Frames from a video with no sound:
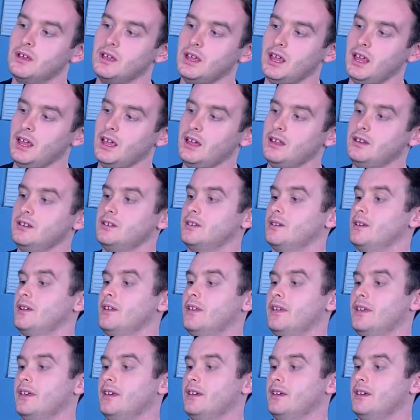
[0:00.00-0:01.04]
And
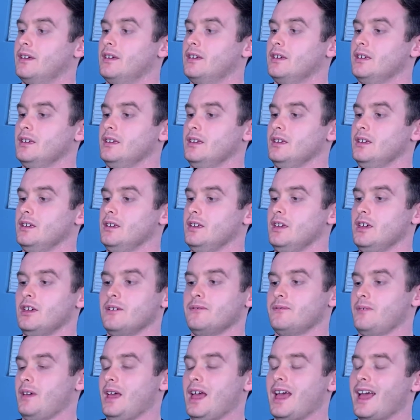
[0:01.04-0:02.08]

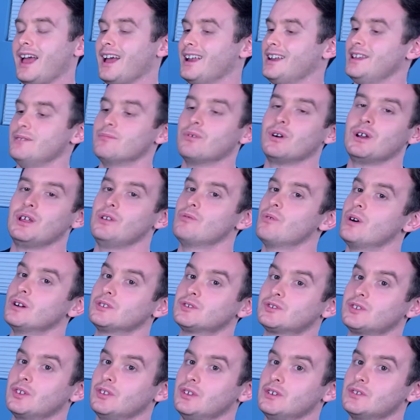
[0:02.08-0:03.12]
if anybody
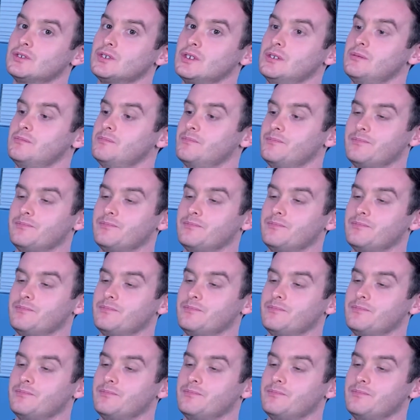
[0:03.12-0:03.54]
wants to listen,